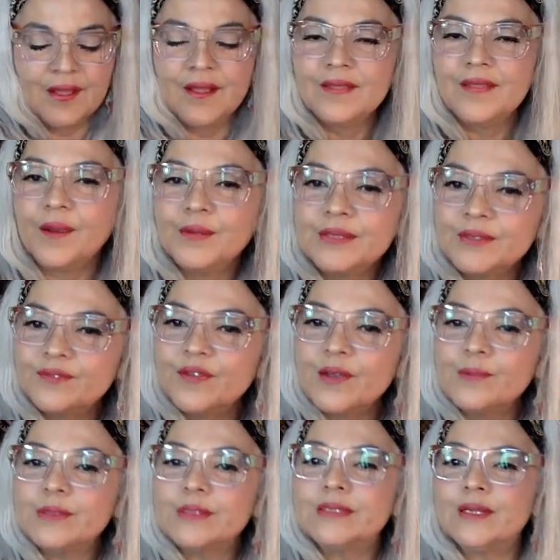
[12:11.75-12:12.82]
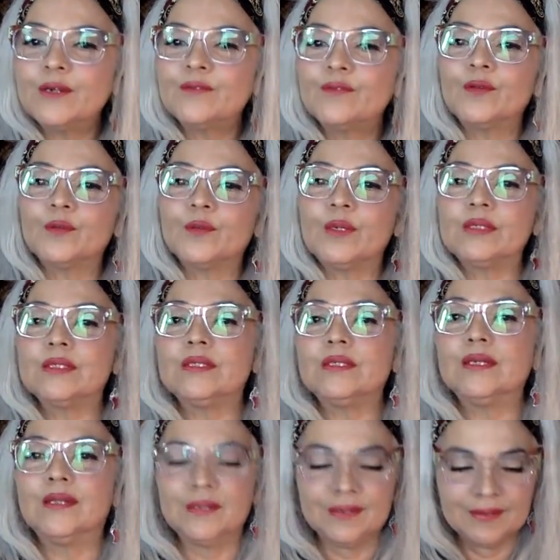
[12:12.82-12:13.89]
That was a famous centerfold, wasn't
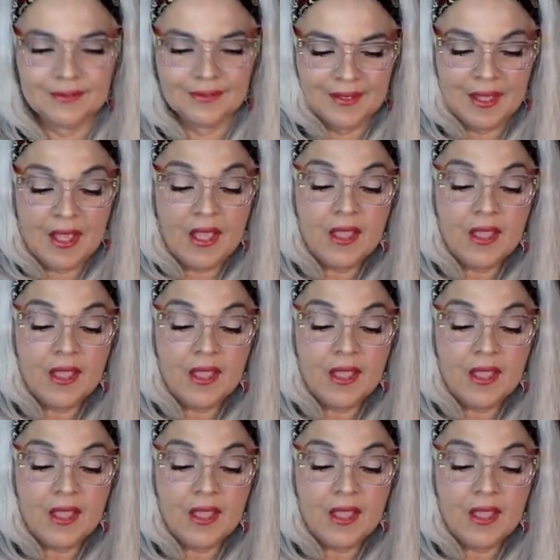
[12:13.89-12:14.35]
it?